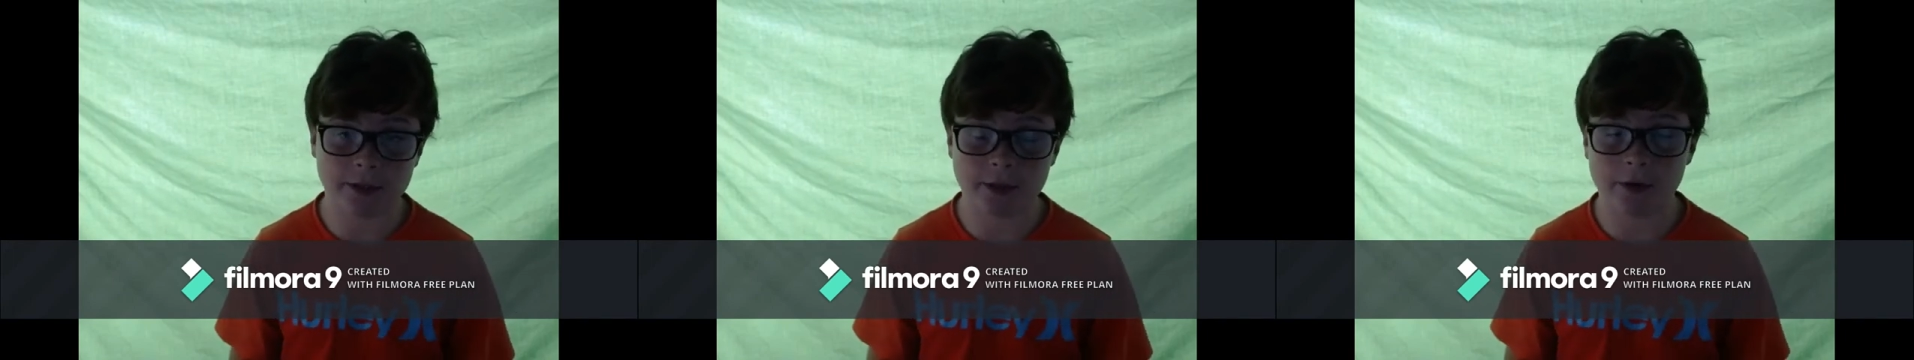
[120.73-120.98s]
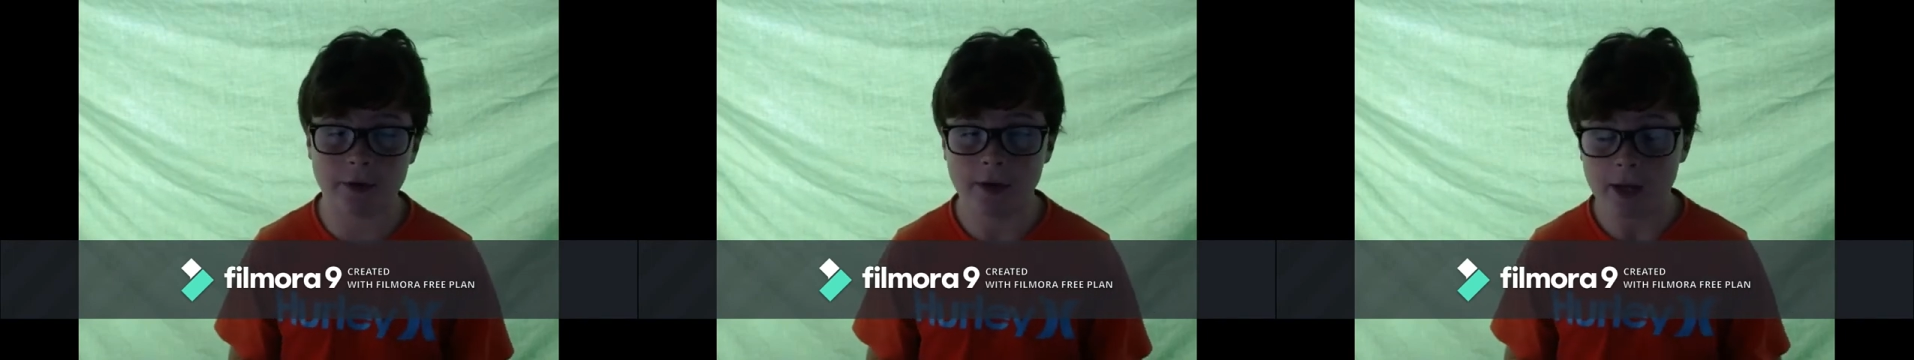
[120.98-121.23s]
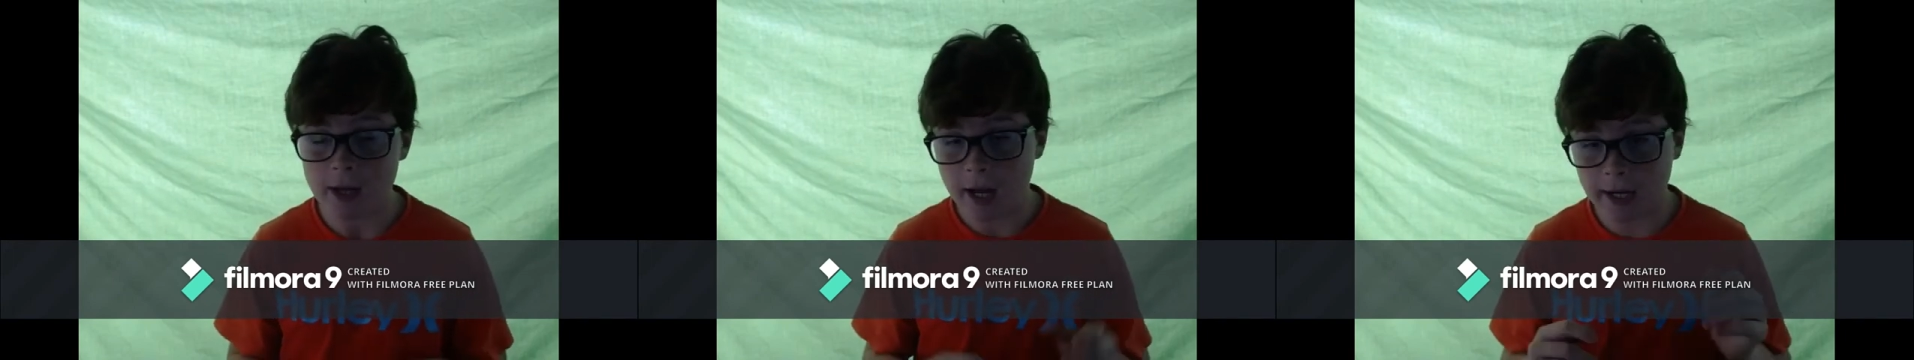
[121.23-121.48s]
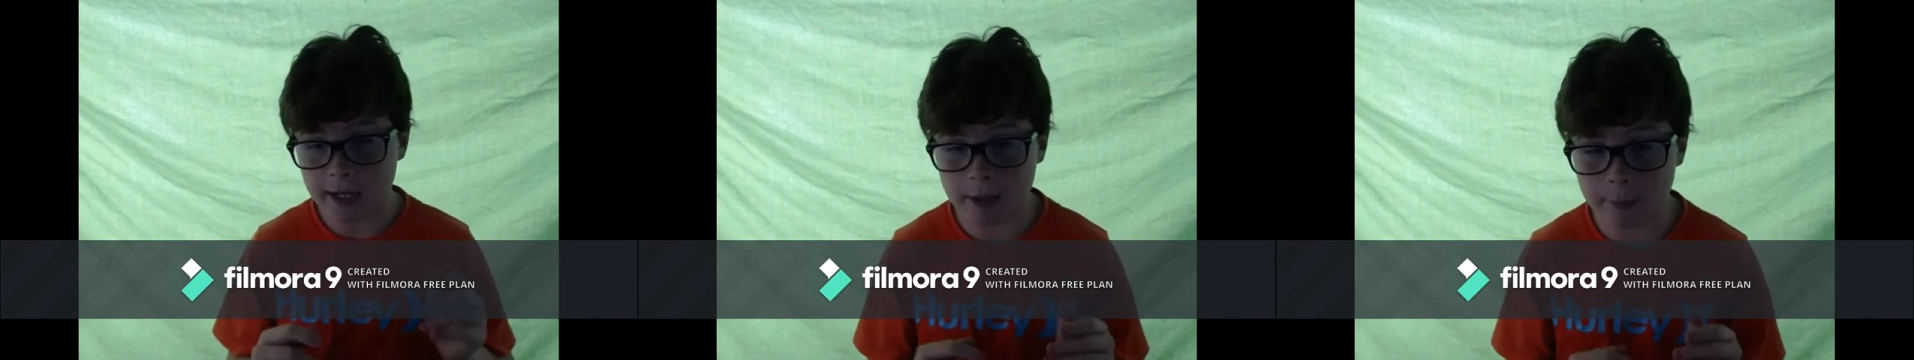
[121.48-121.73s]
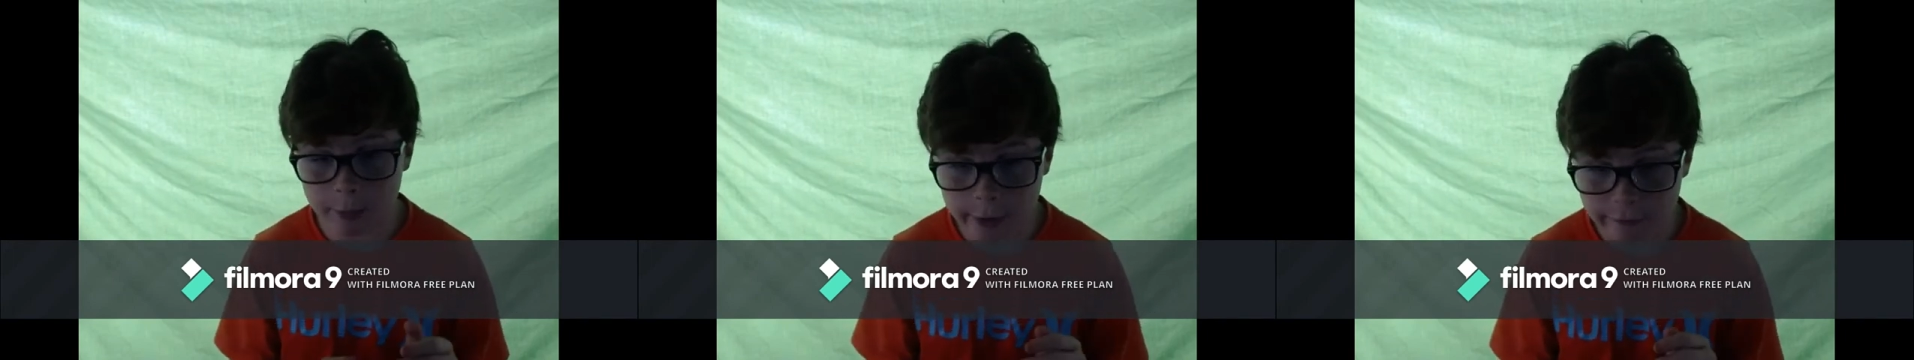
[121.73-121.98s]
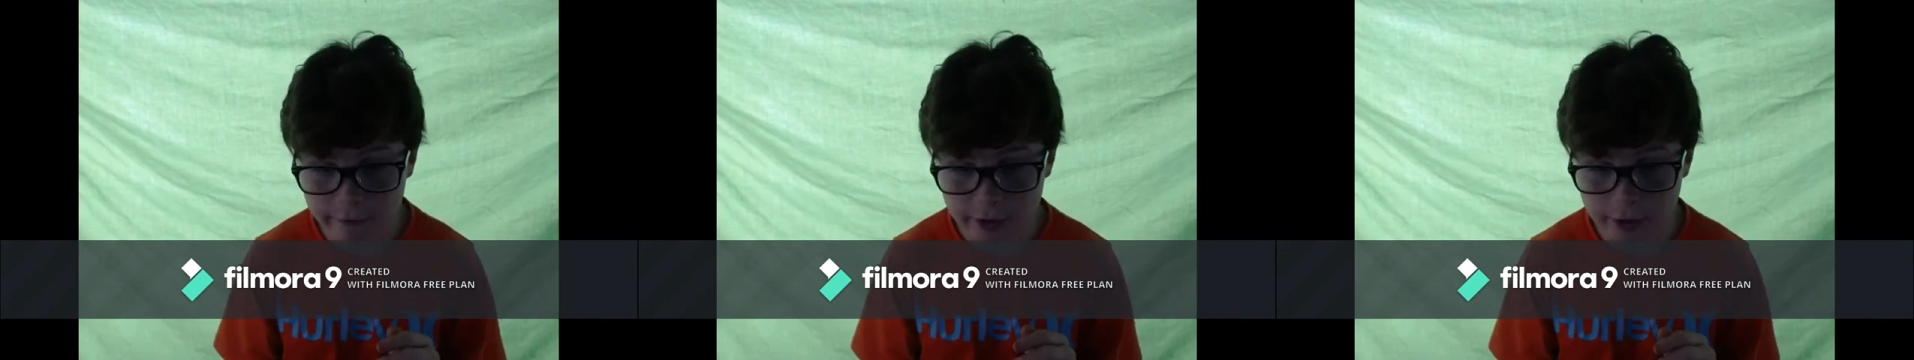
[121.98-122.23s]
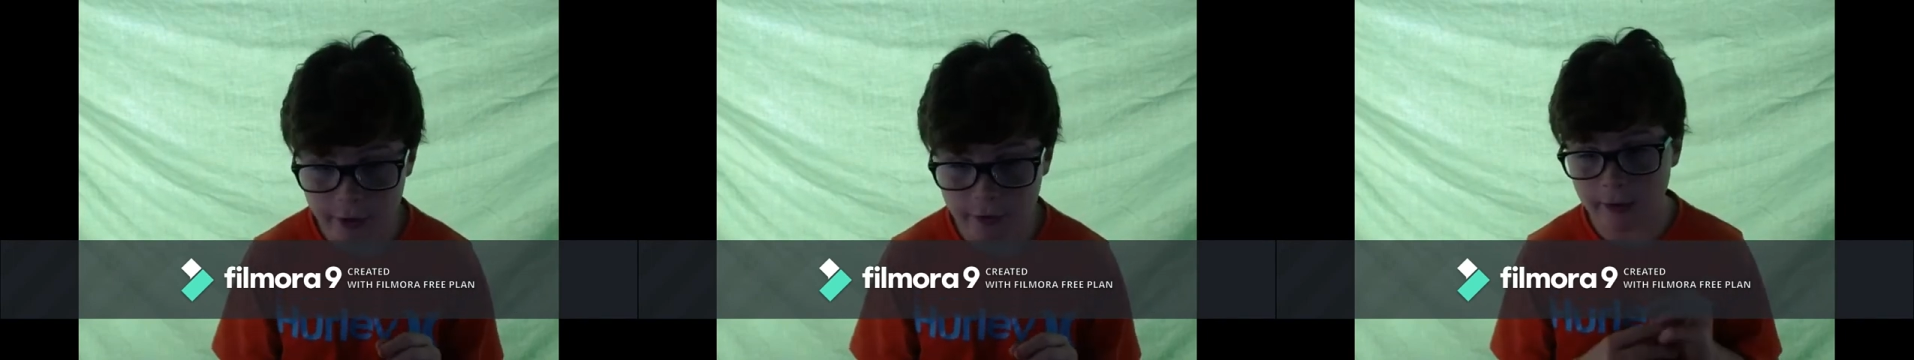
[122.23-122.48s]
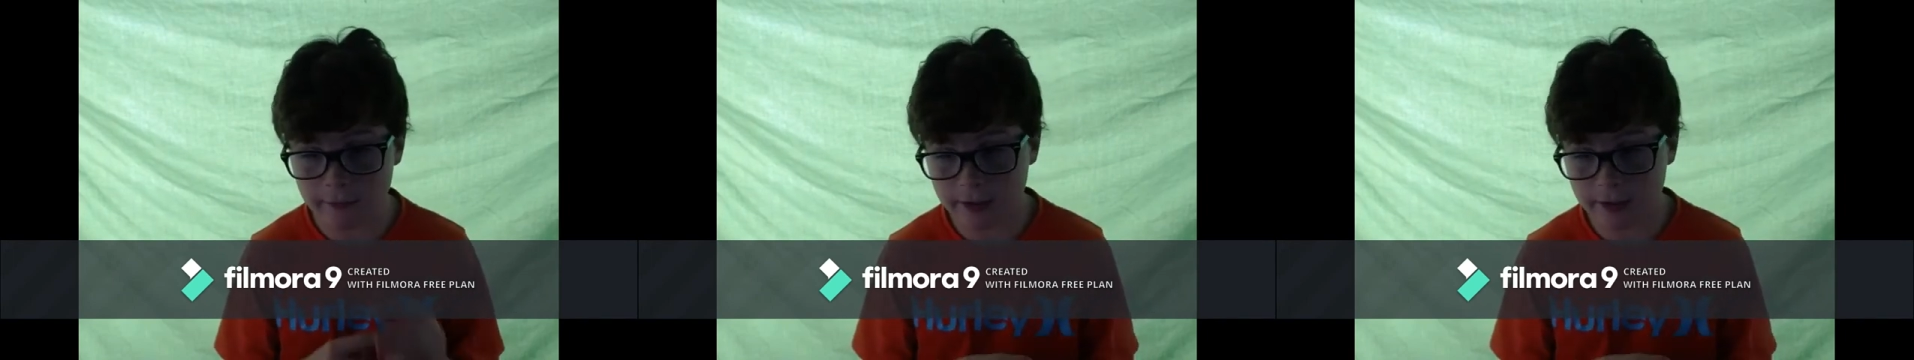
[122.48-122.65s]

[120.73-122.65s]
so I can upload a video on